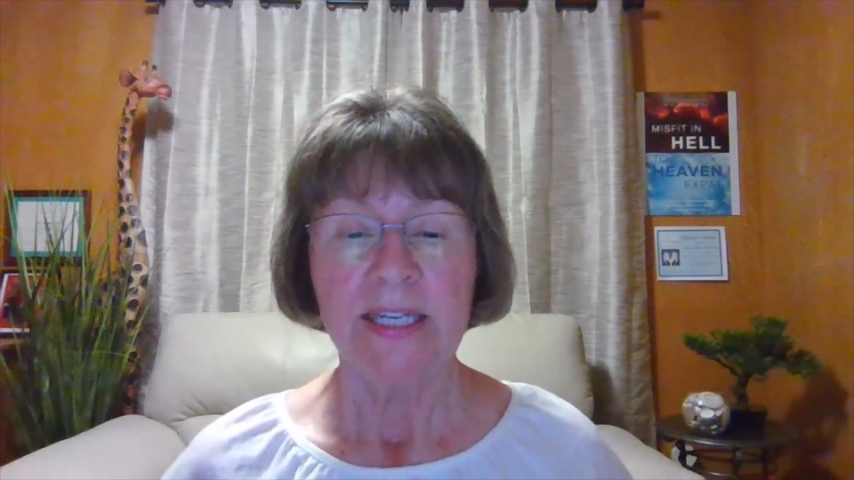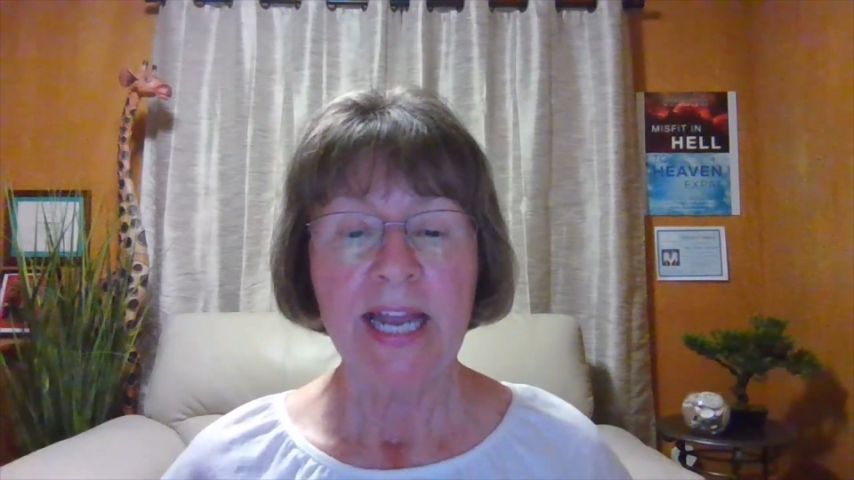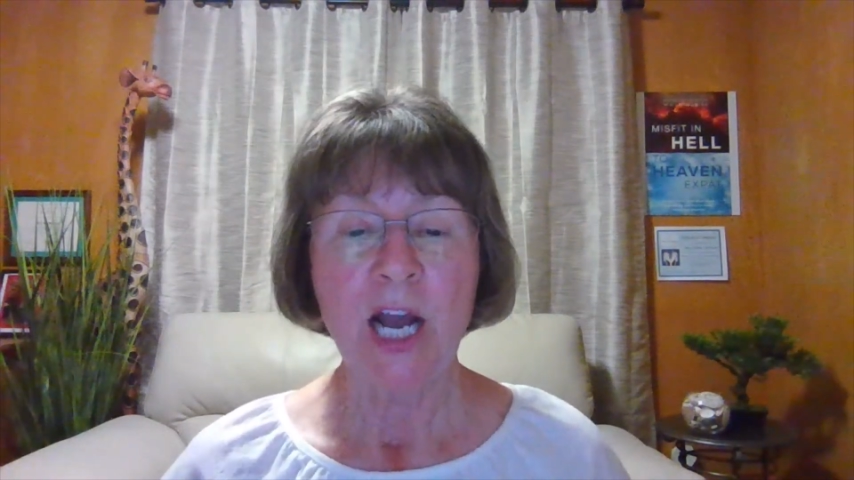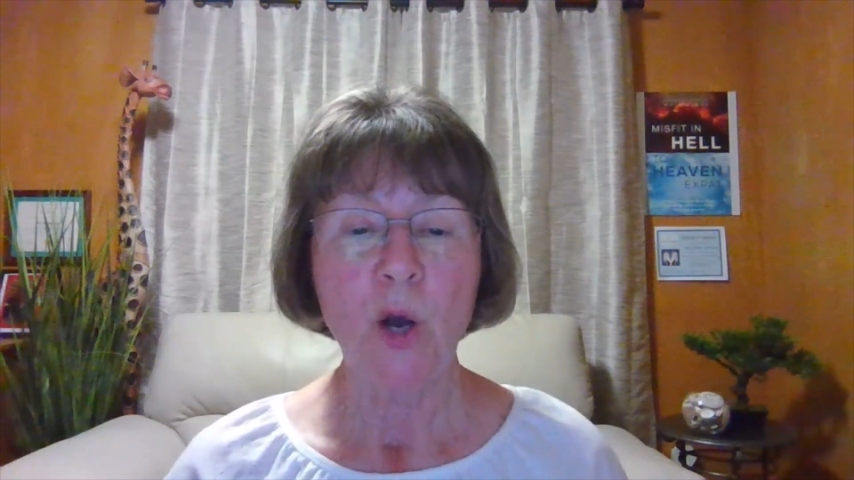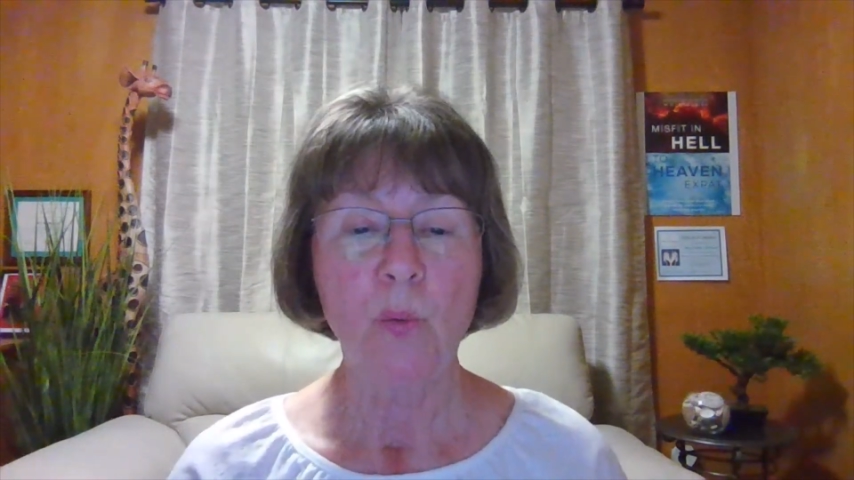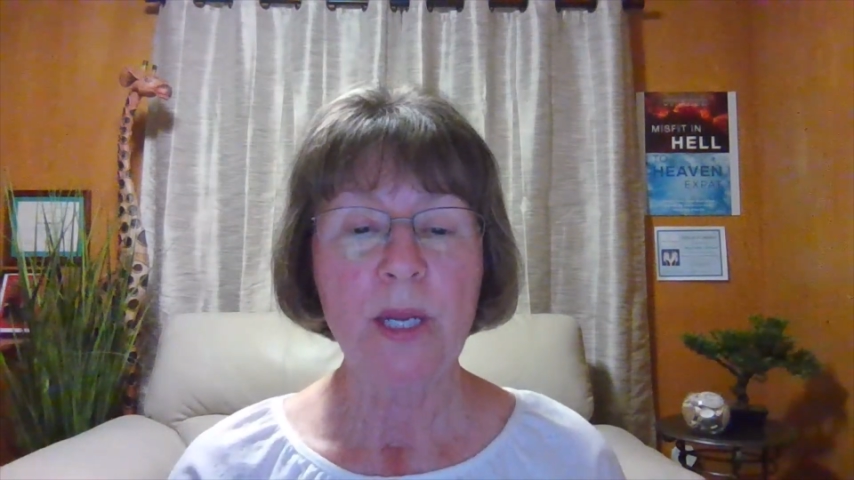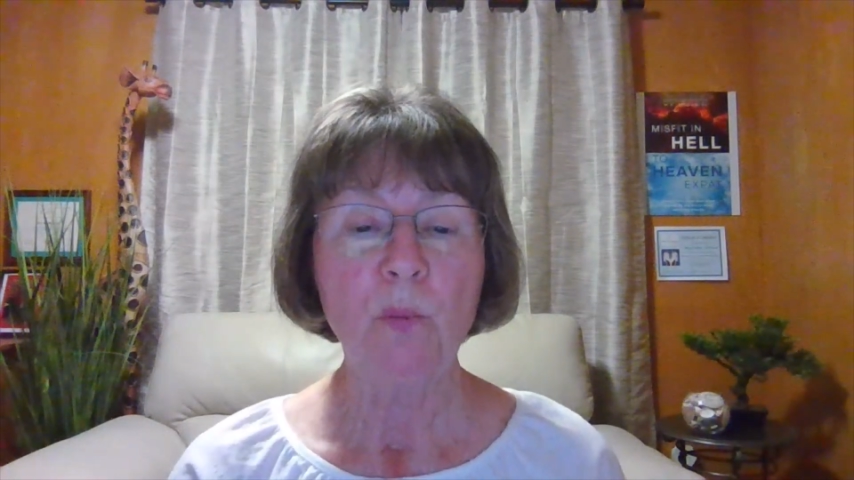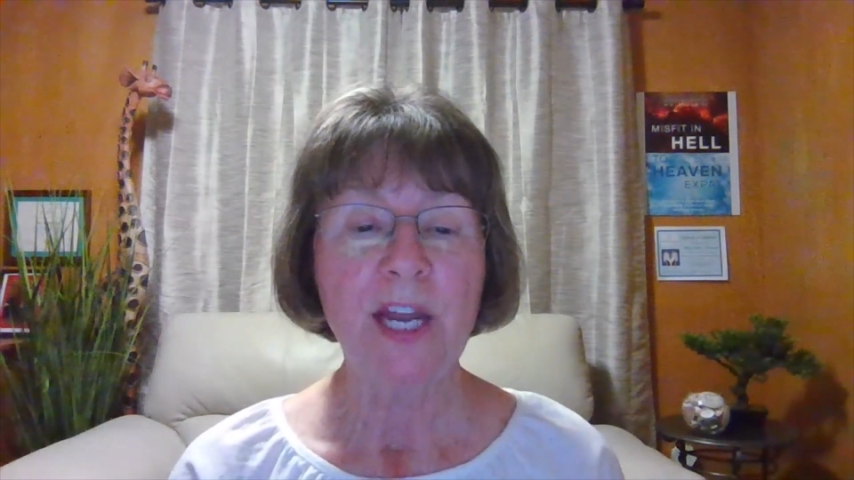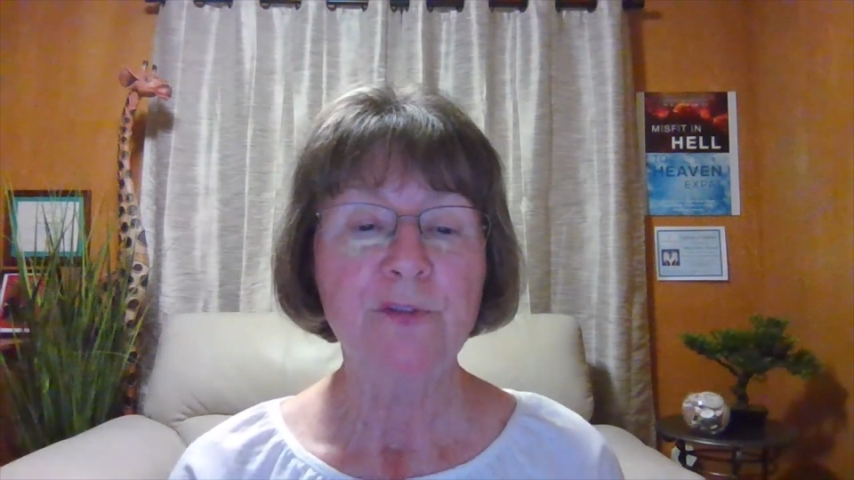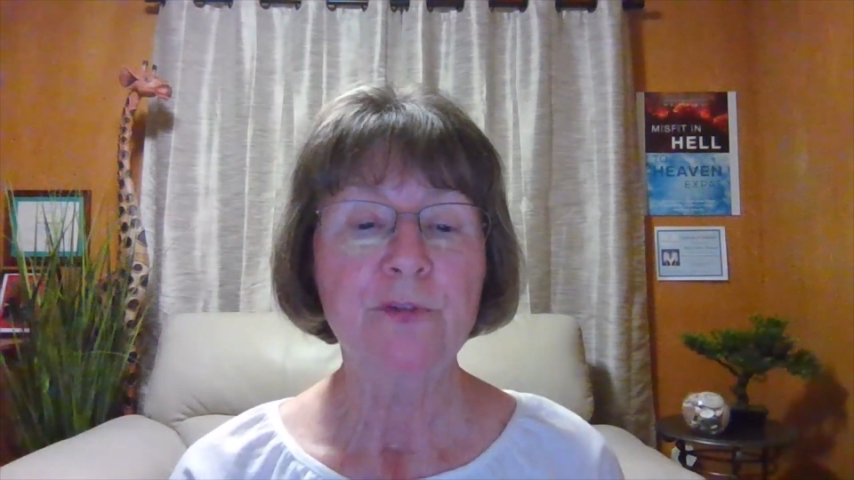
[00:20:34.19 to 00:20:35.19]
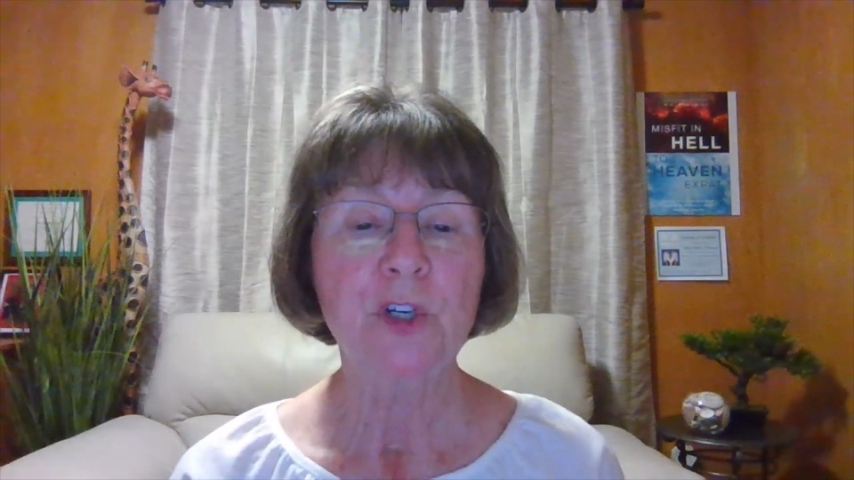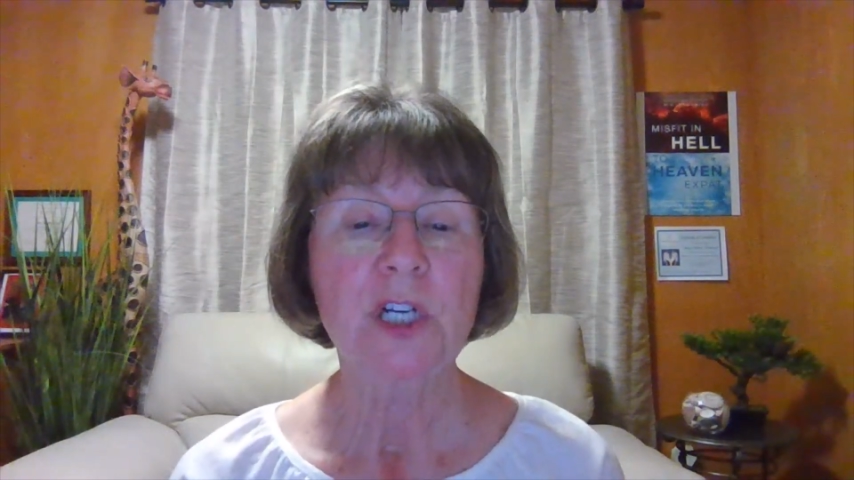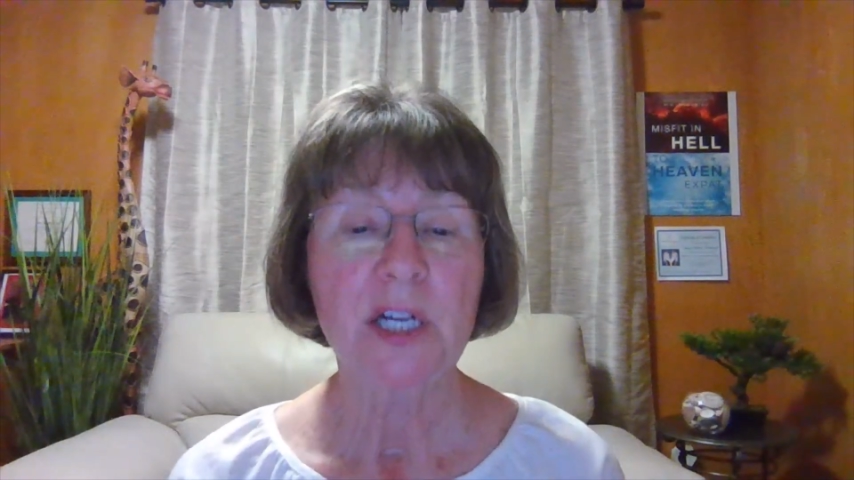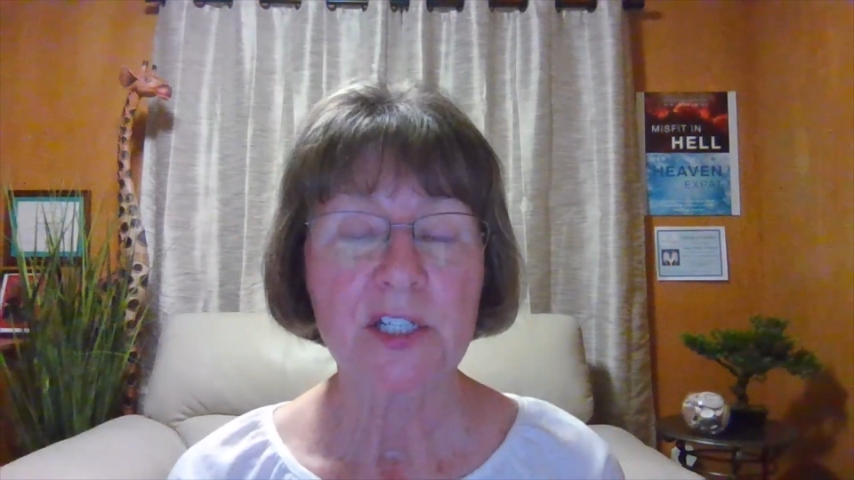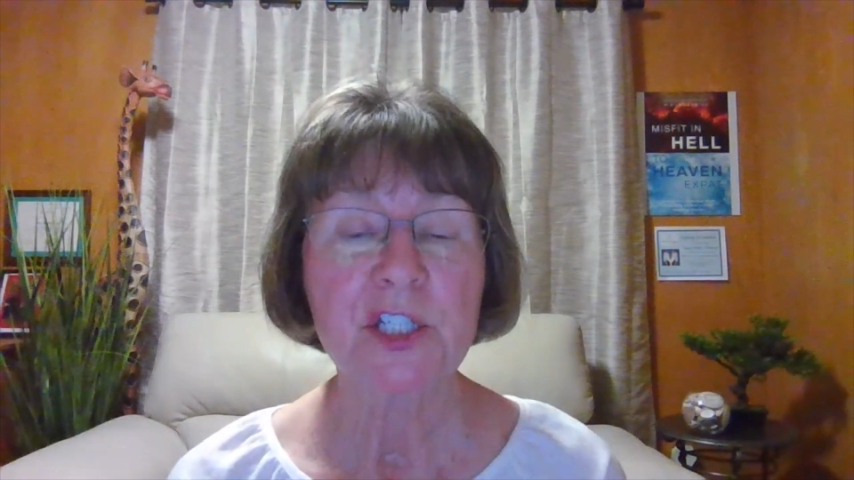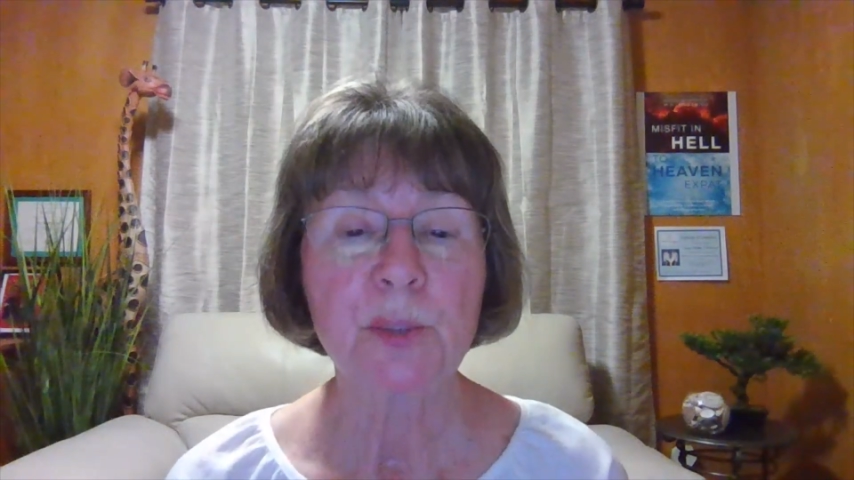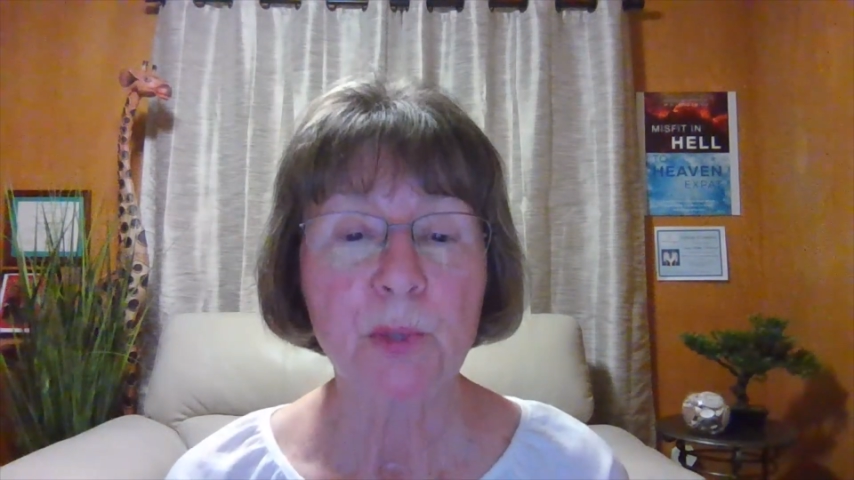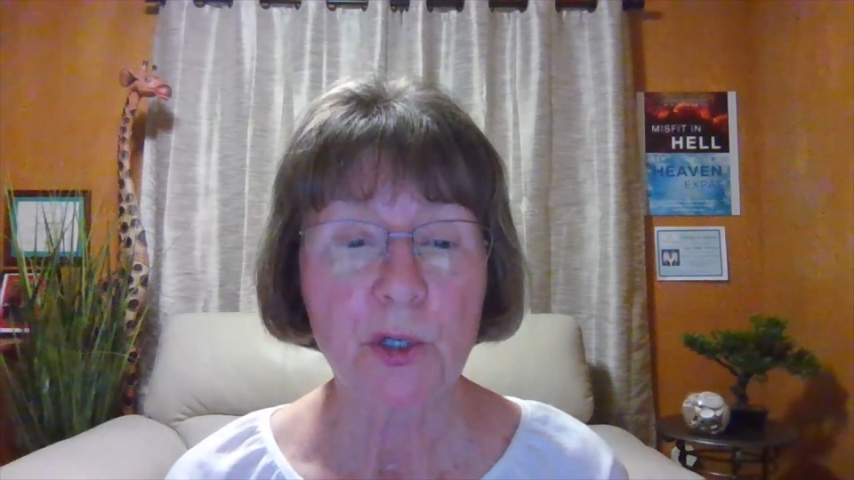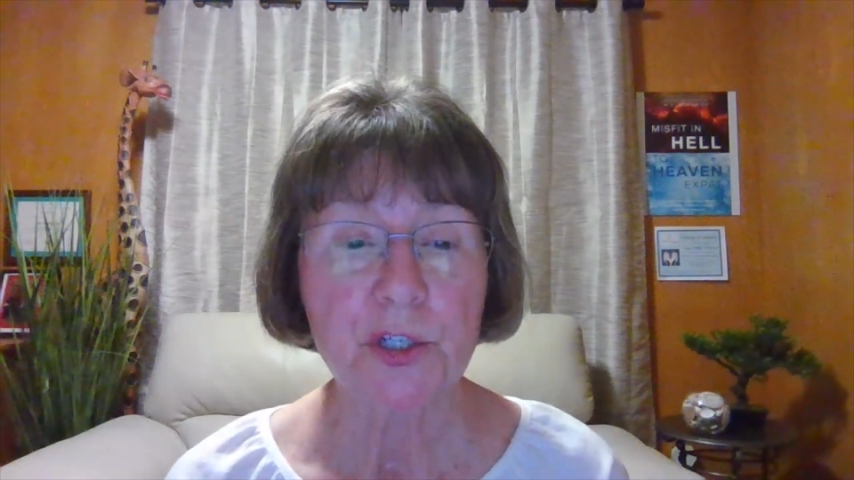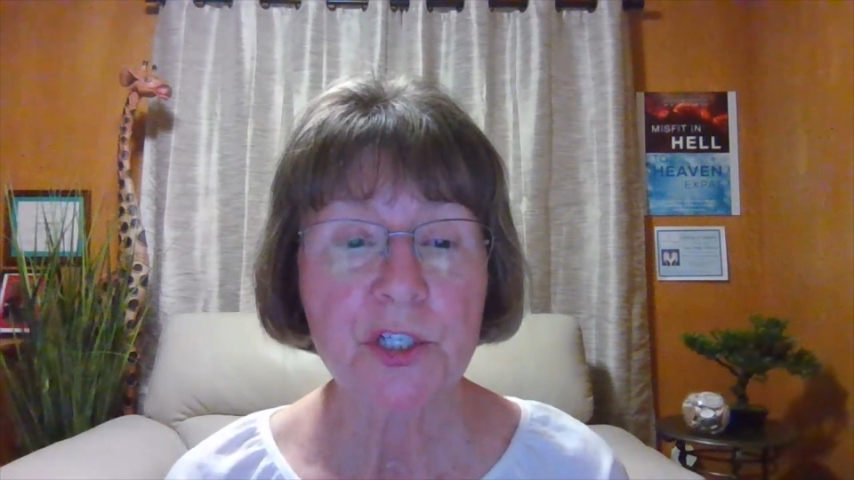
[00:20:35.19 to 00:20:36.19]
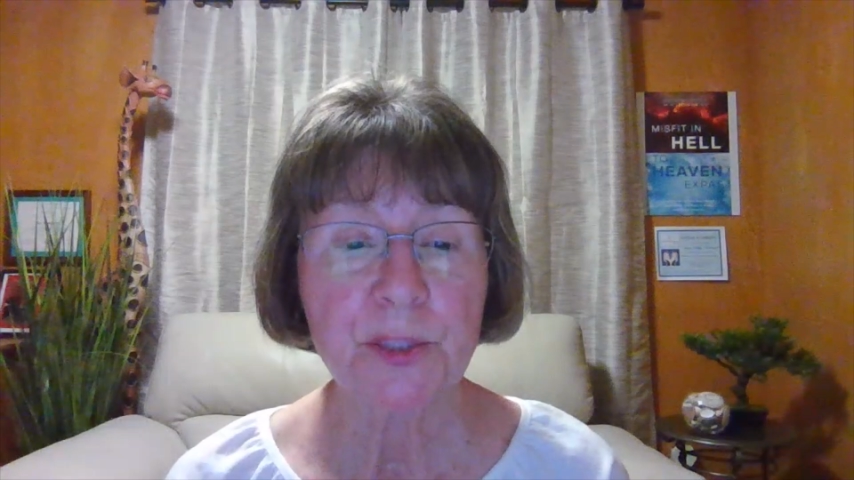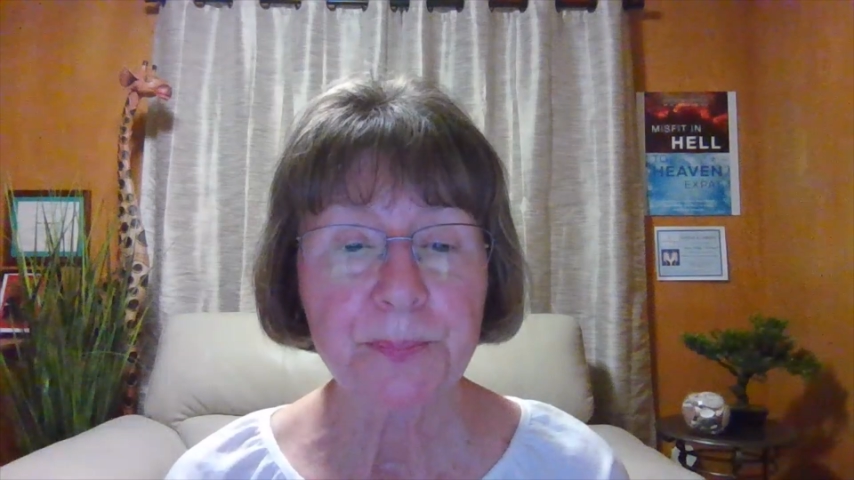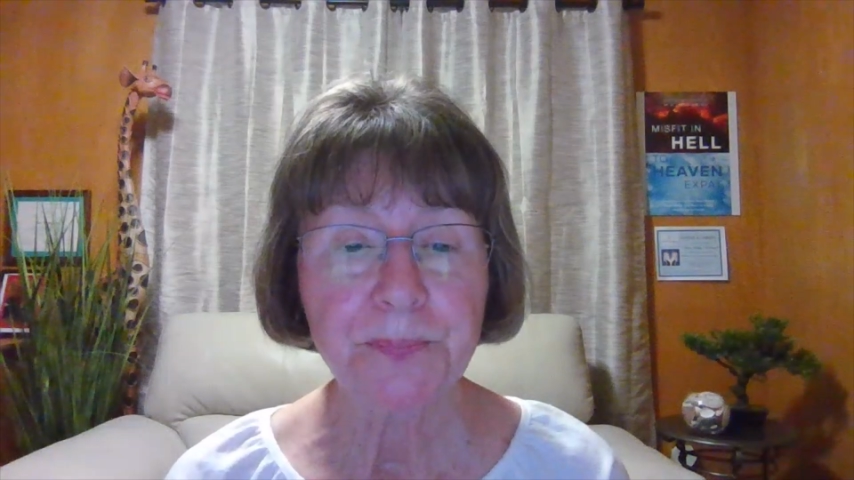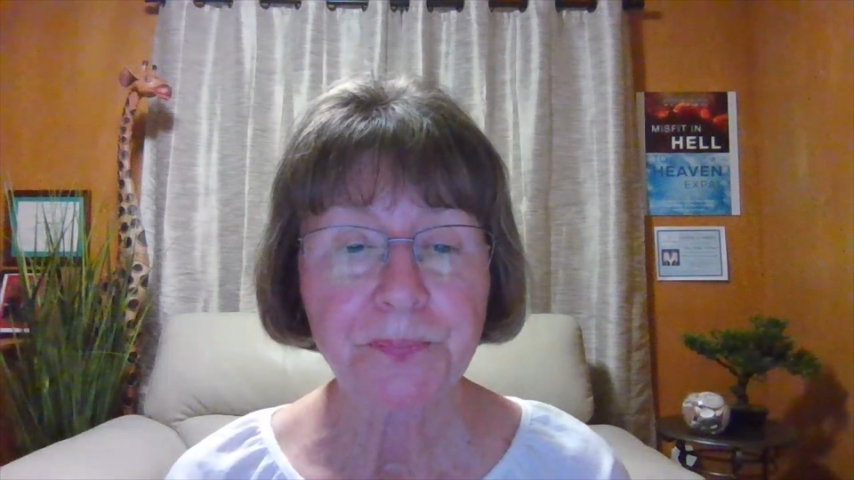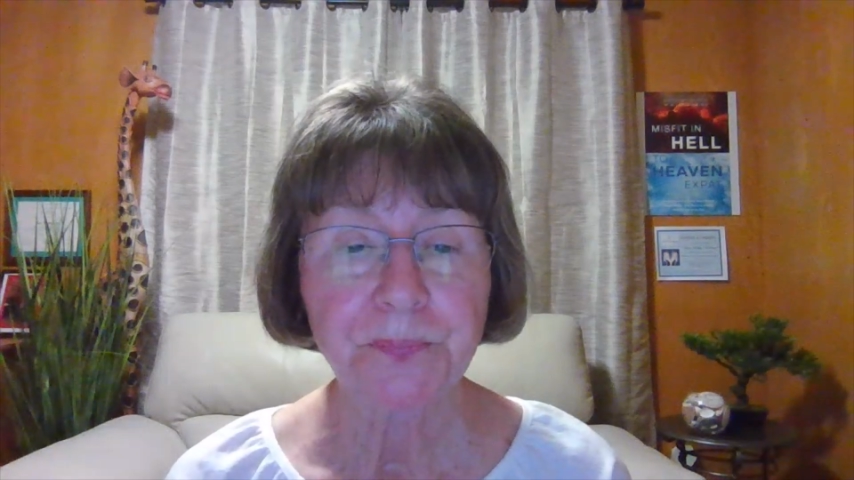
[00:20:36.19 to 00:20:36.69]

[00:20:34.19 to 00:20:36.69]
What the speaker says: now we wait for customers."